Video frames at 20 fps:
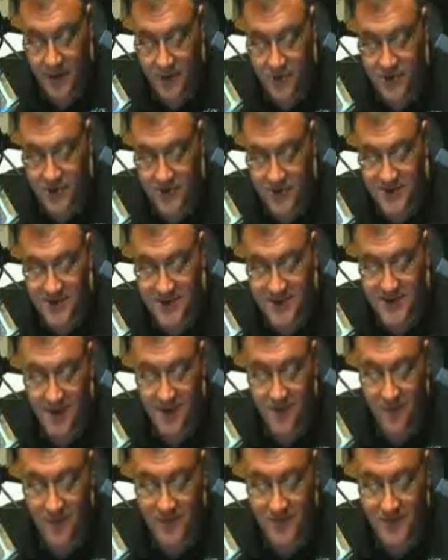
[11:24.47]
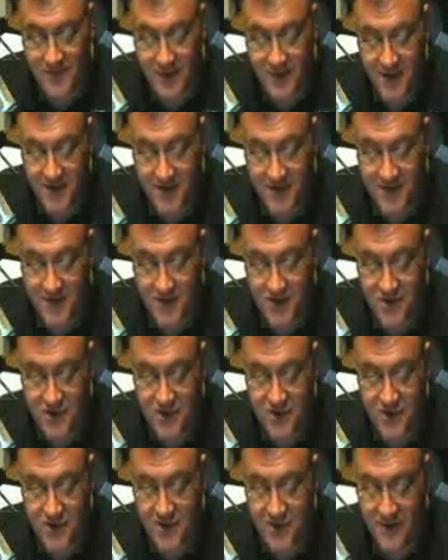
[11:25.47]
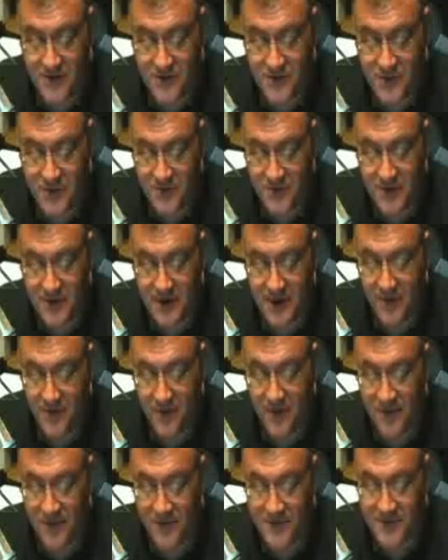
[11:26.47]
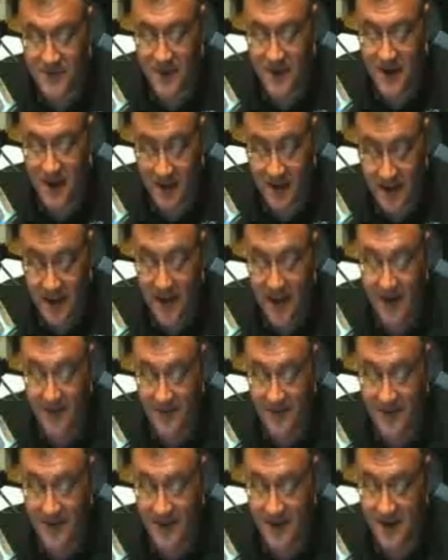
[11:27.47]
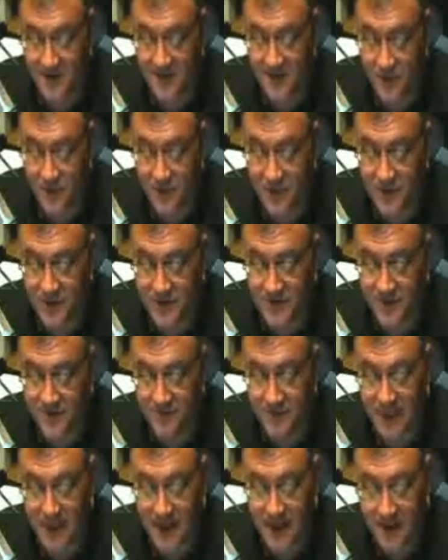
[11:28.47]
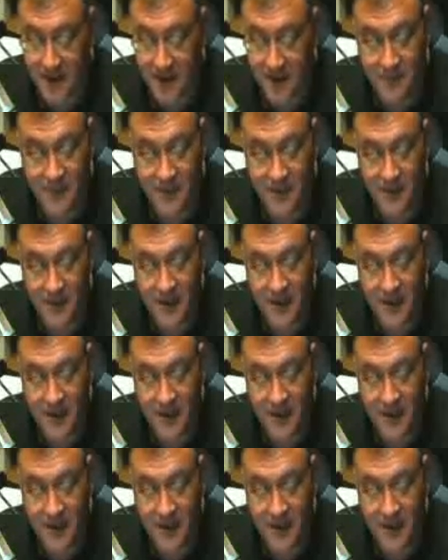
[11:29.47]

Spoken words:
Judges 10, verse 6, and the children of Israel did evil in the sight of the Lord, and served Baalim